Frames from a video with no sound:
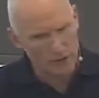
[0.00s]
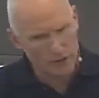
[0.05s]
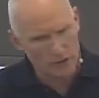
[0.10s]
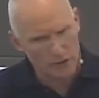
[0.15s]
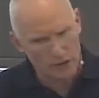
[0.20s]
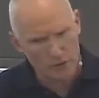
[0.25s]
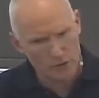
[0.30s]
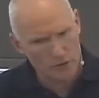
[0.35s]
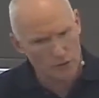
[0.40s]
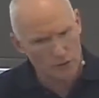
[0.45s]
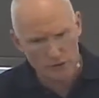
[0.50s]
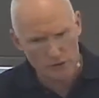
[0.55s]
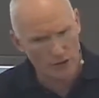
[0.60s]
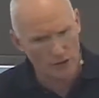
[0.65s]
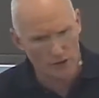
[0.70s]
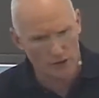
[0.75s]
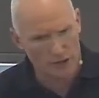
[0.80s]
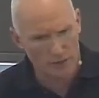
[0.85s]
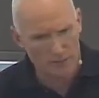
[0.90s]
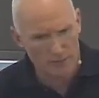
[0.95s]
that you could
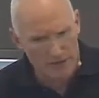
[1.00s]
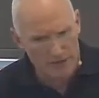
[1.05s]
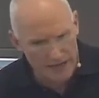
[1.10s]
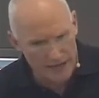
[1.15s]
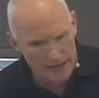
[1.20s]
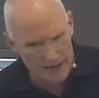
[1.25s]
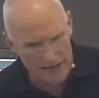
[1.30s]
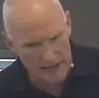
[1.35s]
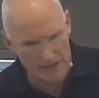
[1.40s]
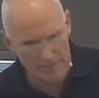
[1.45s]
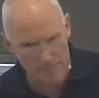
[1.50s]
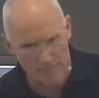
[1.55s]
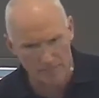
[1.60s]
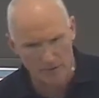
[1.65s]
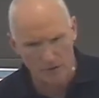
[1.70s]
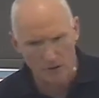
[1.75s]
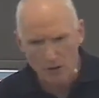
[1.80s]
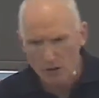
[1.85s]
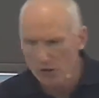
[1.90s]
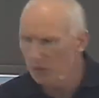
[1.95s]
not come near
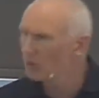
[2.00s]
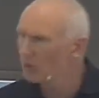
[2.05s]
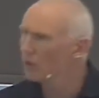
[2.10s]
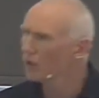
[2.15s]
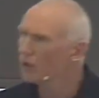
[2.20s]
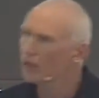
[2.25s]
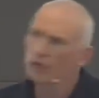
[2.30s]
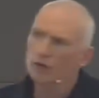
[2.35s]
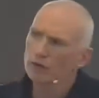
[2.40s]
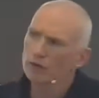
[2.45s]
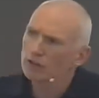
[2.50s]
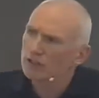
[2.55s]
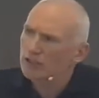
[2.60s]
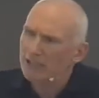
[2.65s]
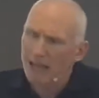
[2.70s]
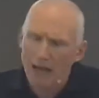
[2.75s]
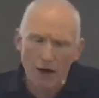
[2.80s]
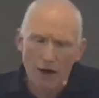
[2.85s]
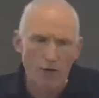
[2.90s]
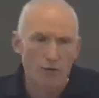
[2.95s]
Him? You look at
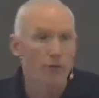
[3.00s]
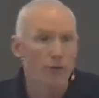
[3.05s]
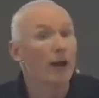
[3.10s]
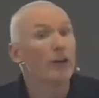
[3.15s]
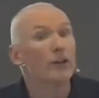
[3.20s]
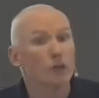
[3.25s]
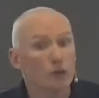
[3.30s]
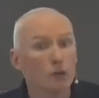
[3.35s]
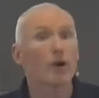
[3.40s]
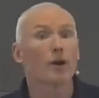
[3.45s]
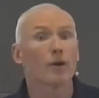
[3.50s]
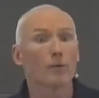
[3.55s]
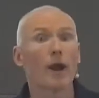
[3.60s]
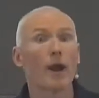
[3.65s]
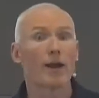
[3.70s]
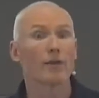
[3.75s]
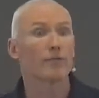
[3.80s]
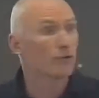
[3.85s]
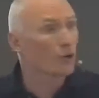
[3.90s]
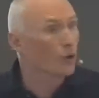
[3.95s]
yourself and you are
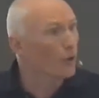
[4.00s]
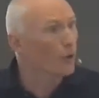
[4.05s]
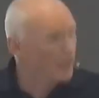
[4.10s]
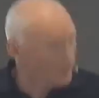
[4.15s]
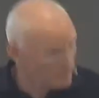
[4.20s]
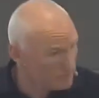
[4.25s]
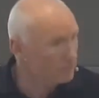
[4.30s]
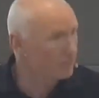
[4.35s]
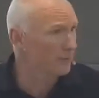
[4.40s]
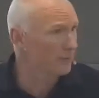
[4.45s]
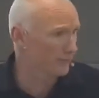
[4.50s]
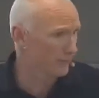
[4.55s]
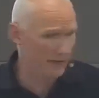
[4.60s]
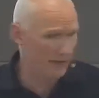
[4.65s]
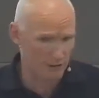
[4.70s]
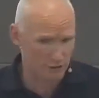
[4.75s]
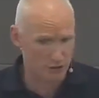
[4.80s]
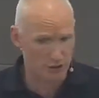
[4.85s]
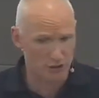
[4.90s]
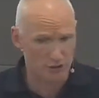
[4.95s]
aware of your
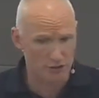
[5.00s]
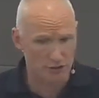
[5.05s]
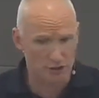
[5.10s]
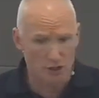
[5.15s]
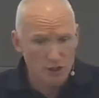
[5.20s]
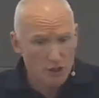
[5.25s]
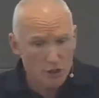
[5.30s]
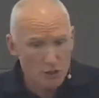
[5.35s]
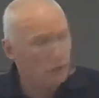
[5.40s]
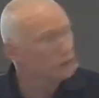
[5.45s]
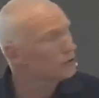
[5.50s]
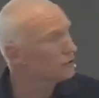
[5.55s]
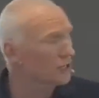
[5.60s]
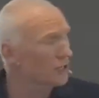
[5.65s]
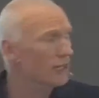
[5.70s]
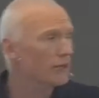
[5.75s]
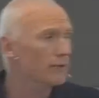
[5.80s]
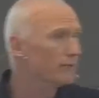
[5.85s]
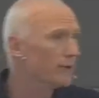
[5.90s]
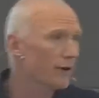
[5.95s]
imperfections. You
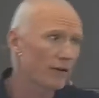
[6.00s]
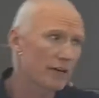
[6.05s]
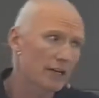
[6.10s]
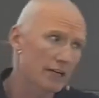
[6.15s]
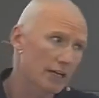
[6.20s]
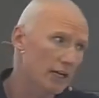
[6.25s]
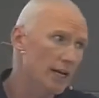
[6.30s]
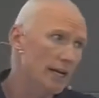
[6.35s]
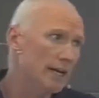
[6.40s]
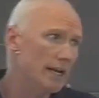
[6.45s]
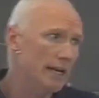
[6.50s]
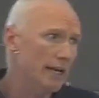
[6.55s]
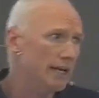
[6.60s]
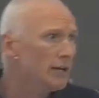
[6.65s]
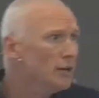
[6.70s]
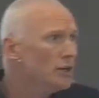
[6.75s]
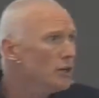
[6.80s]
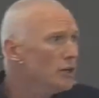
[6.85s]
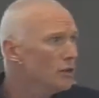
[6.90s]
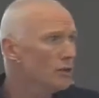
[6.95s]
see them very
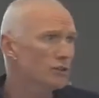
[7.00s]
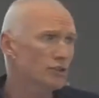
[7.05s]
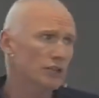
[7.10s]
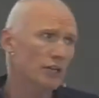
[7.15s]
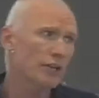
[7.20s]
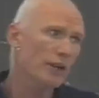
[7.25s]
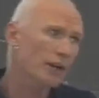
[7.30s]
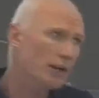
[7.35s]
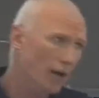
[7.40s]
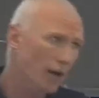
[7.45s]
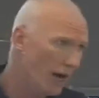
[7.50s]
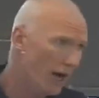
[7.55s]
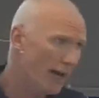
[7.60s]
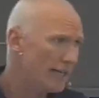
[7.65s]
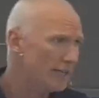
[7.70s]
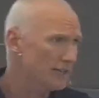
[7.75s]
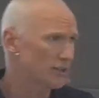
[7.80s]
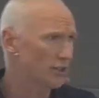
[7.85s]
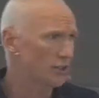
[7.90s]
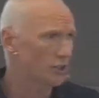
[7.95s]
clearly. You see the
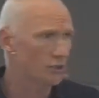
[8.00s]
lies